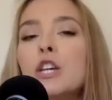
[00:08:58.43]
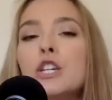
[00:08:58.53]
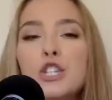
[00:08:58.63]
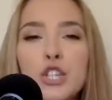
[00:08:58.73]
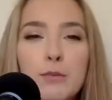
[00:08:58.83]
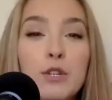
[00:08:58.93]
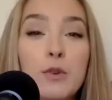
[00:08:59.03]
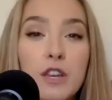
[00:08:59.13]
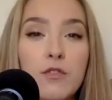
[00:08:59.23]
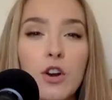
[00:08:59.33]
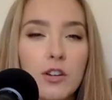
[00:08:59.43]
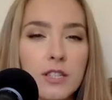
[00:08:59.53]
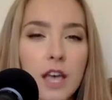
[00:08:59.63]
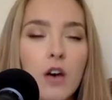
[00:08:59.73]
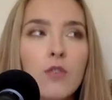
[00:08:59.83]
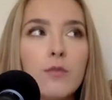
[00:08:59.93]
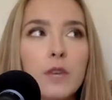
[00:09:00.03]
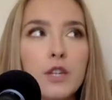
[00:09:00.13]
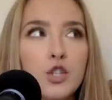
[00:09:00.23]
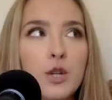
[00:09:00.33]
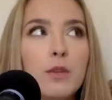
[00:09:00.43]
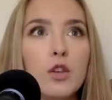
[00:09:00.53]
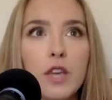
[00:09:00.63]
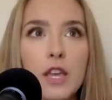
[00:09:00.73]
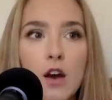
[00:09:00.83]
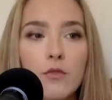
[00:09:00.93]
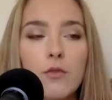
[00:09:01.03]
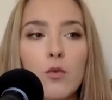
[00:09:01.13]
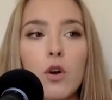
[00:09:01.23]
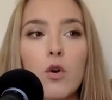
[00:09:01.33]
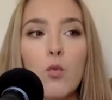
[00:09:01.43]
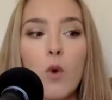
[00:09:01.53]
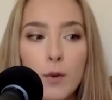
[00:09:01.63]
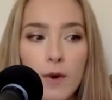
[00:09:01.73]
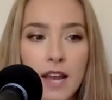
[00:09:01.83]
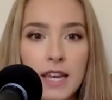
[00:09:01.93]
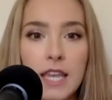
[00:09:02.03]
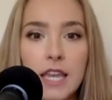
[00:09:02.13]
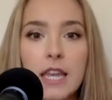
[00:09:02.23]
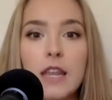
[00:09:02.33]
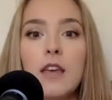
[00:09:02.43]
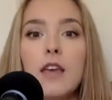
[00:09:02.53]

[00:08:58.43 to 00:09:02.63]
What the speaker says: she'd be doing it for herself because she'd be looking out for what do I need?